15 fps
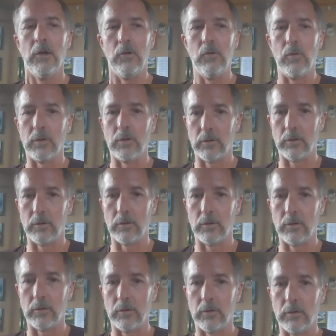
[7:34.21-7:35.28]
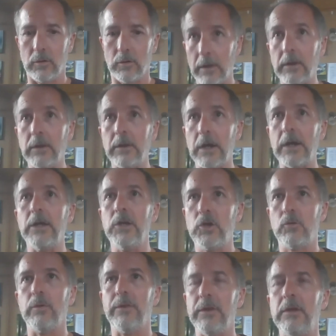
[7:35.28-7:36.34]
who are not
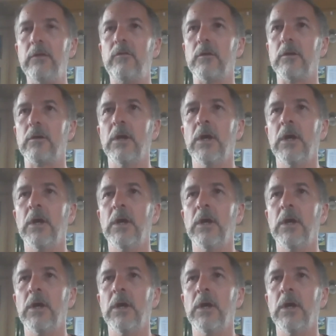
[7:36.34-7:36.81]
engaged with ESIC.